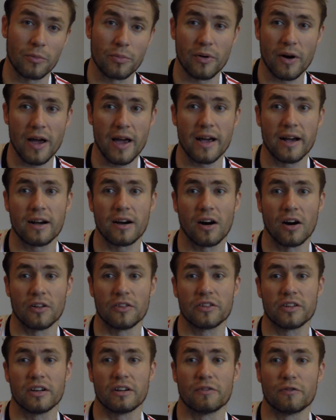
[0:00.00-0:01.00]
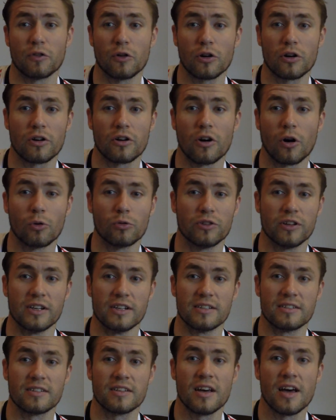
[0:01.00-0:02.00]
break until further
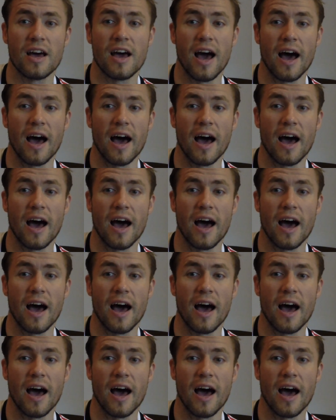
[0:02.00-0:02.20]
notice,